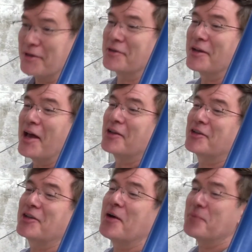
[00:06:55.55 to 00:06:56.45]
has
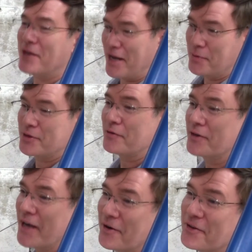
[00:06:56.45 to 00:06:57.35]
sometimes
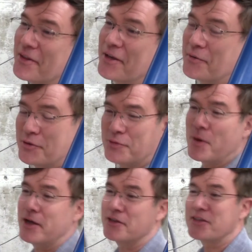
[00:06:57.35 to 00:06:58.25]
every now and then
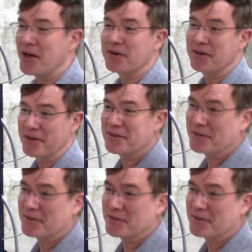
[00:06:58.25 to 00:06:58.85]
smiles down on us.